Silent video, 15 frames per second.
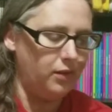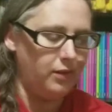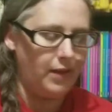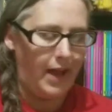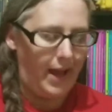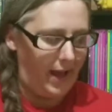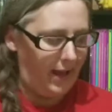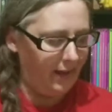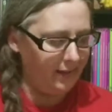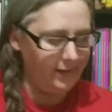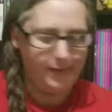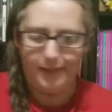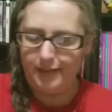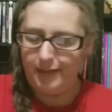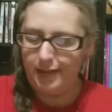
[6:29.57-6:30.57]

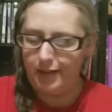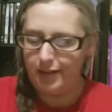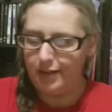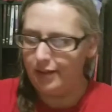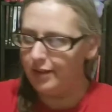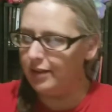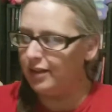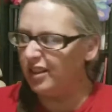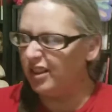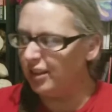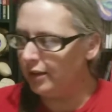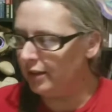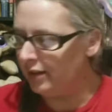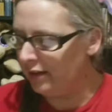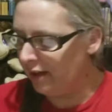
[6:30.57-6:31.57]
Next,
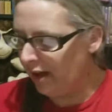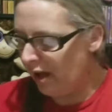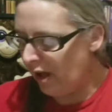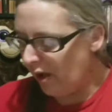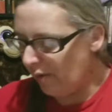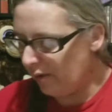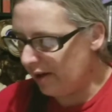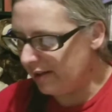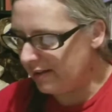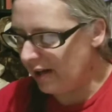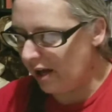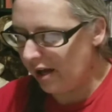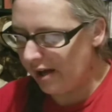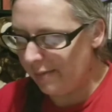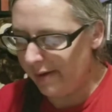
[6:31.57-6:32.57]
we'll
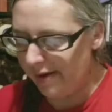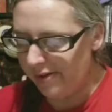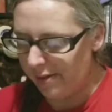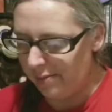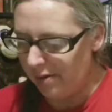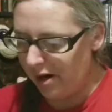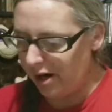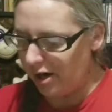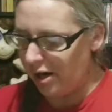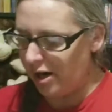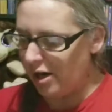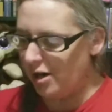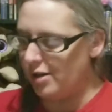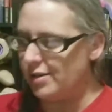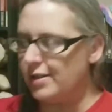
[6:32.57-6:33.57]
talk about the
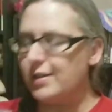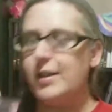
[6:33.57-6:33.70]
markers.